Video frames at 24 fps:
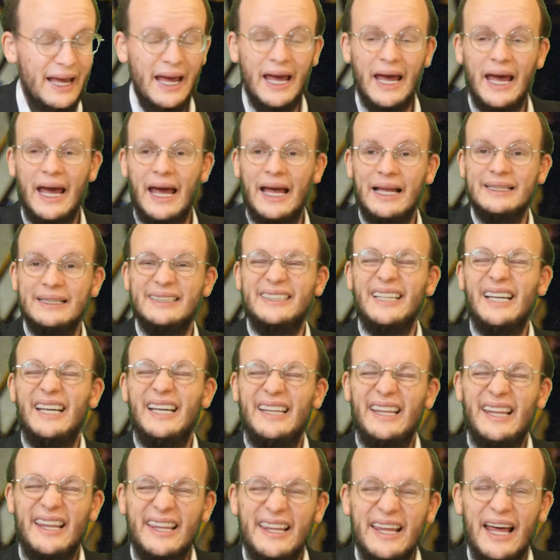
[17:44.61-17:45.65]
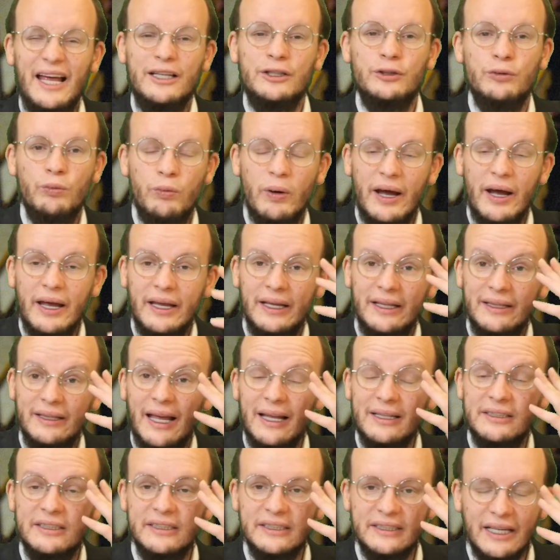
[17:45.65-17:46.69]
And in that way, in
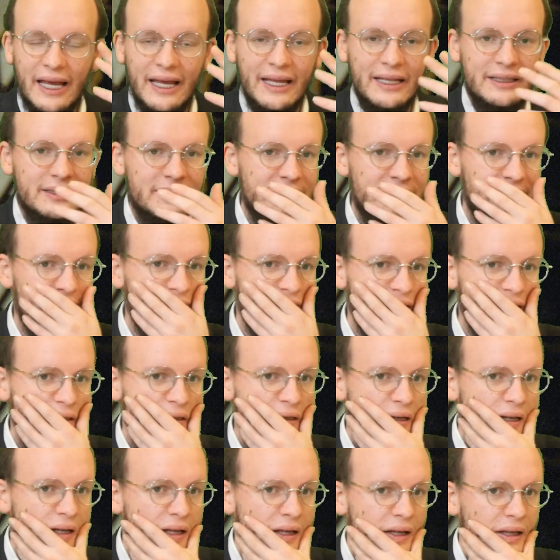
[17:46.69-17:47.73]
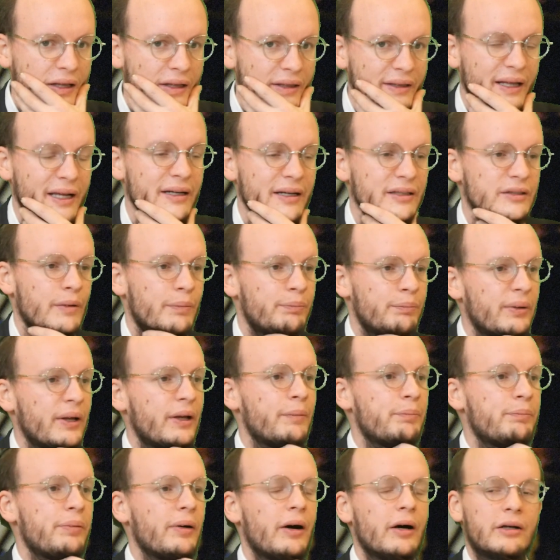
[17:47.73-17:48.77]
that sense, that is a
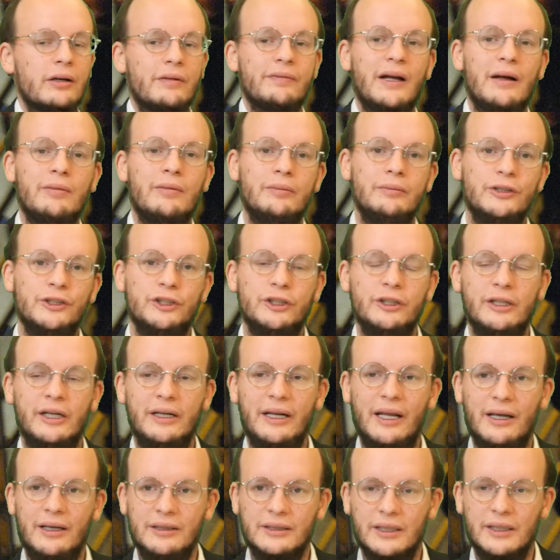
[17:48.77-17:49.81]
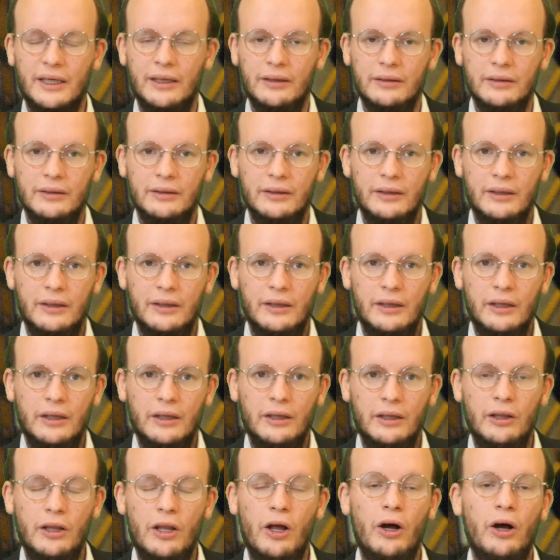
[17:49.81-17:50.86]
big part of our mission in exile.
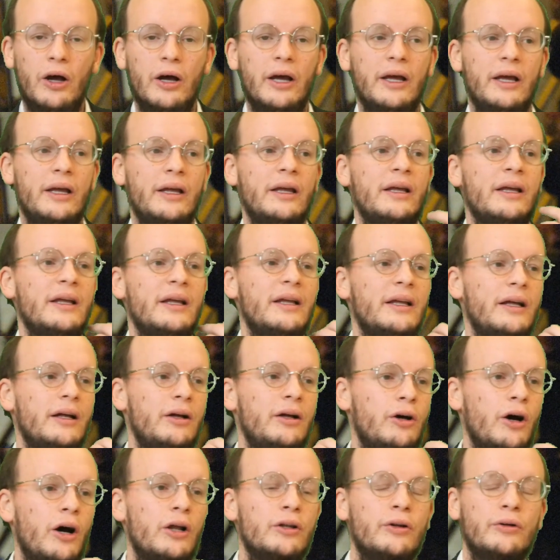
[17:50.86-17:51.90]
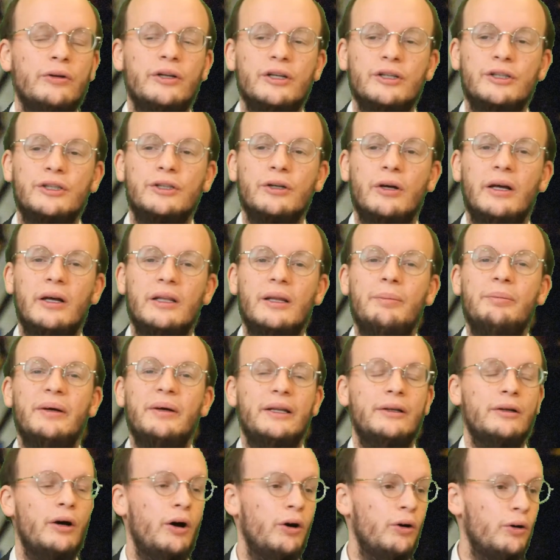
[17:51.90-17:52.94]
Loi Golu Yisrael
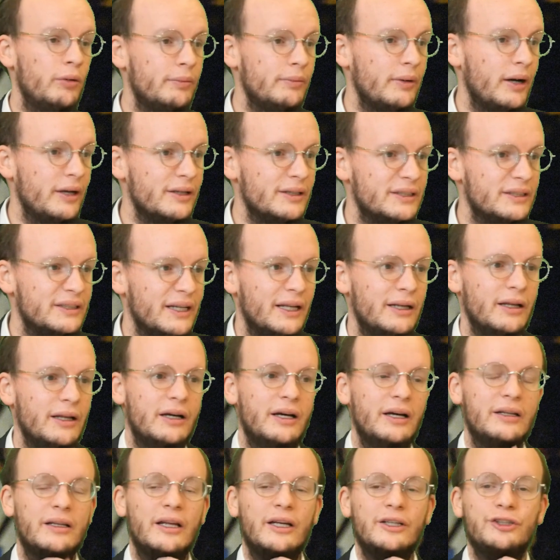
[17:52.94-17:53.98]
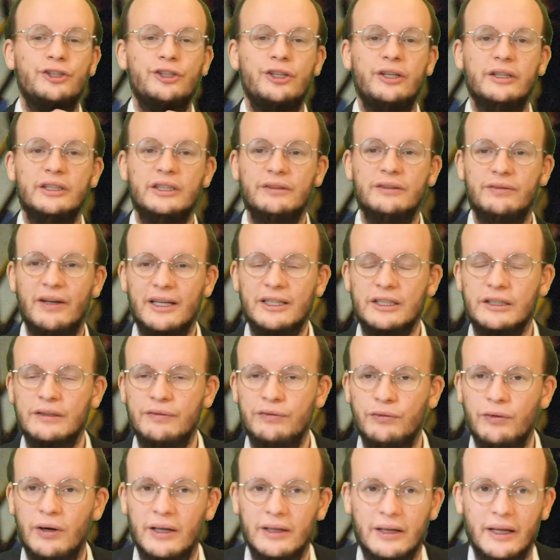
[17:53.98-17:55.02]
ben ha'umais ela kadesh
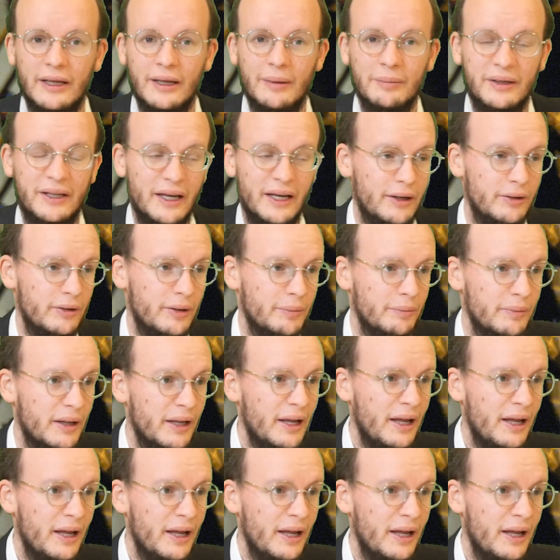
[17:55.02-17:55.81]
yisvasfu aleihem gerim.